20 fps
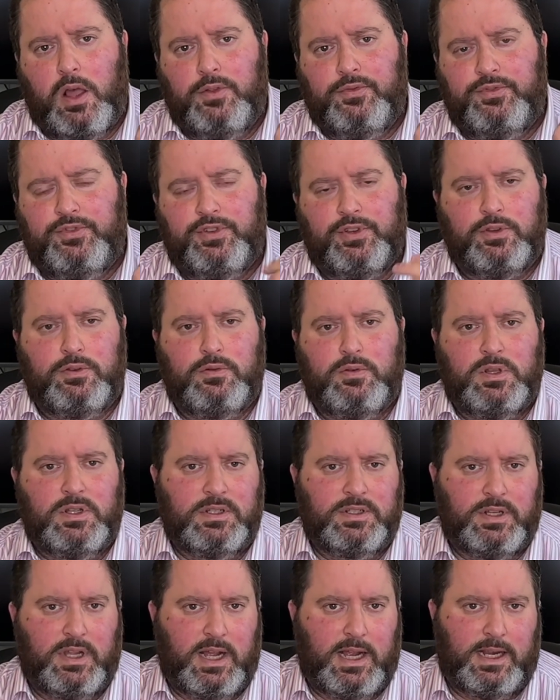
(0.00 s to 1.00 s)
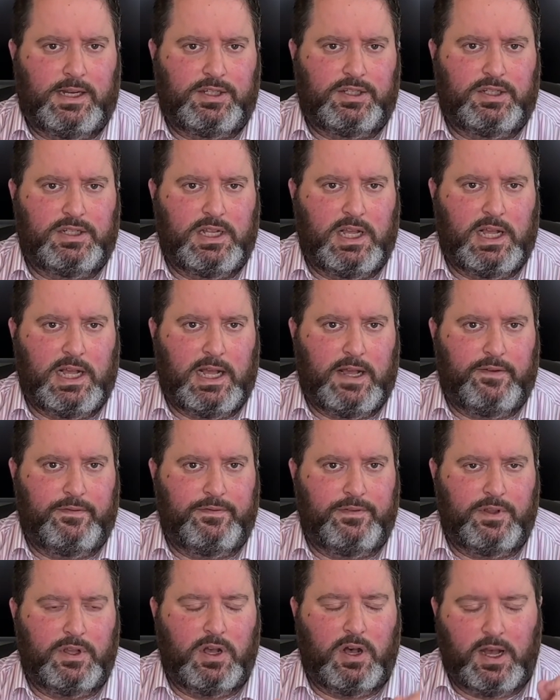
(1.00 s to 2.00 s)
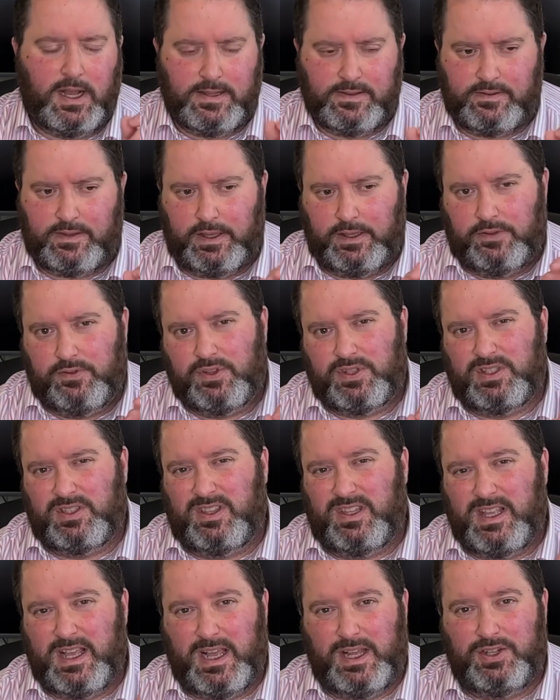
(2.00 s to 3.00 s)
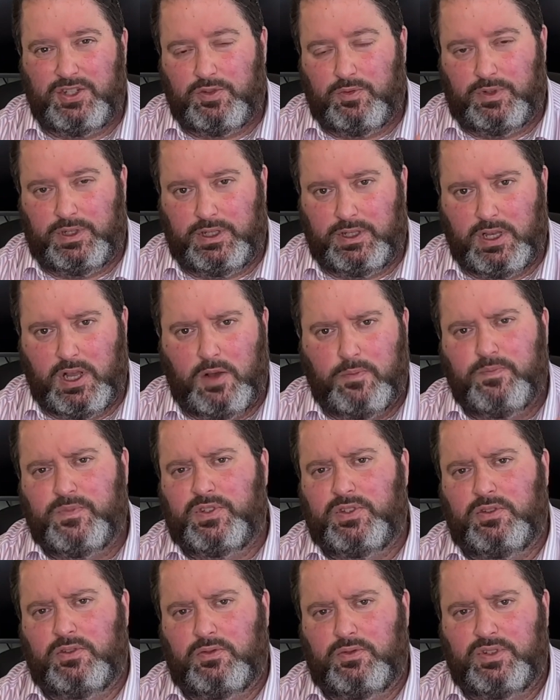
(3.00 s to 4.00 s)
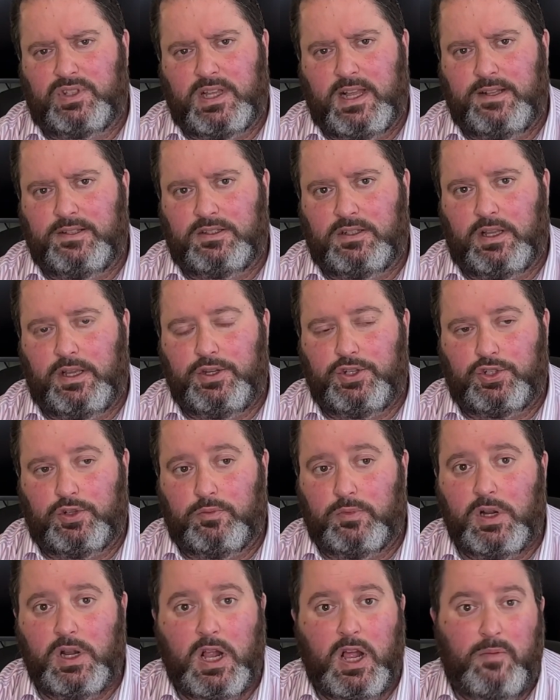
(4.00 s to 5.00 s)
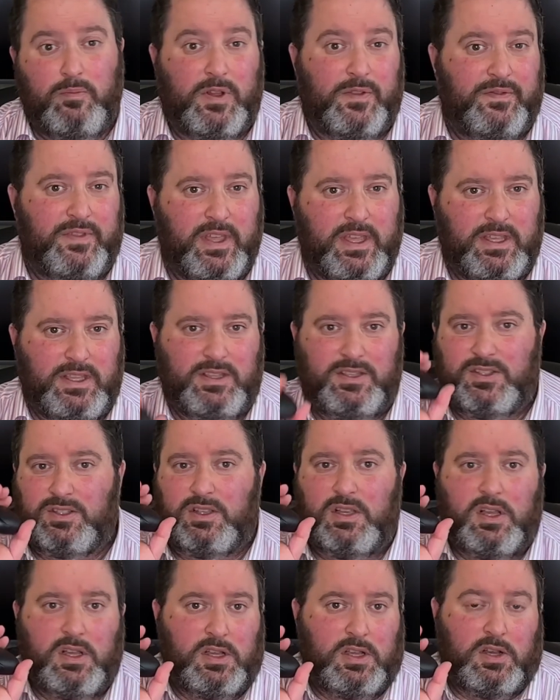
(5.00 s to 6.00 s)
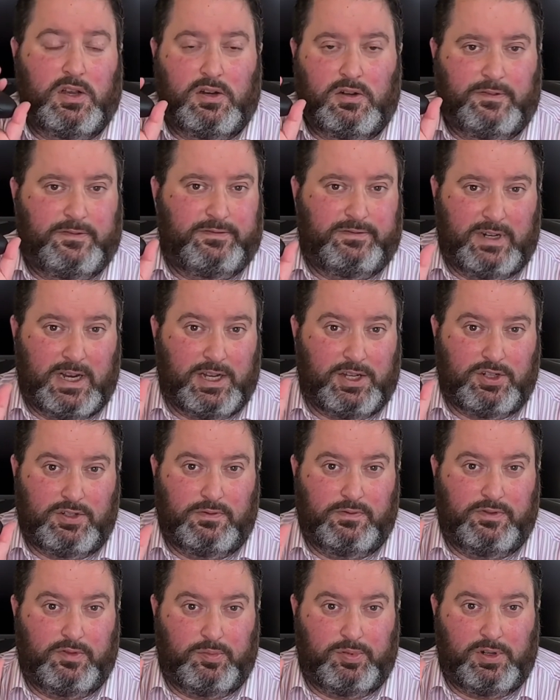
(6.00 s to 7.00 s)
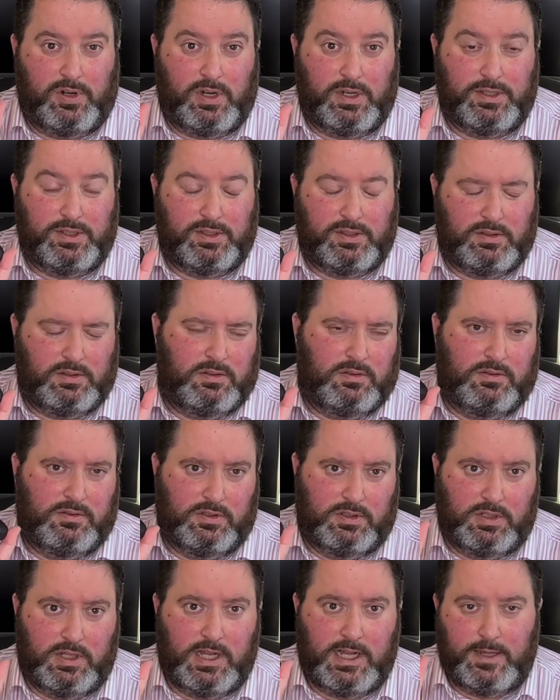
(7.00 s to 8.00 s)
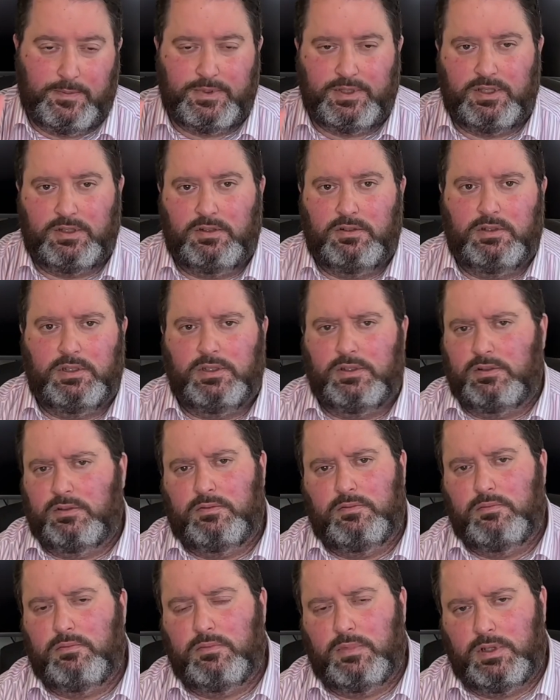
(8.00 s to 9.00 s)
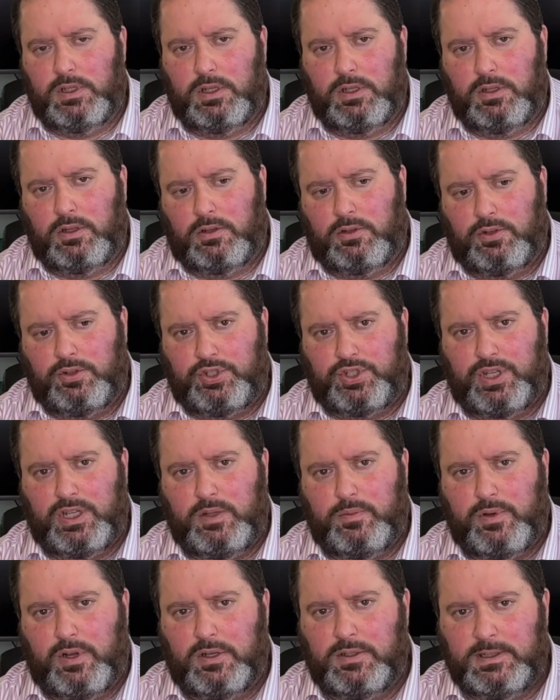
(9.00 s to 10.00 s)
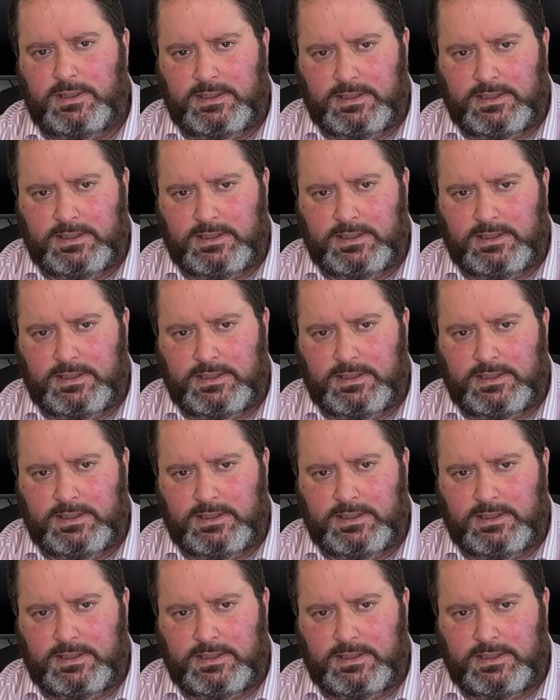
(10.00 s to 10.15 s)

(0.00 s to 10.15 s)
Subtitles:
do actually have, I think, the edge when it comes to the noise cancellation, but these are a fraction of the price. Absolutely a lot cheaper.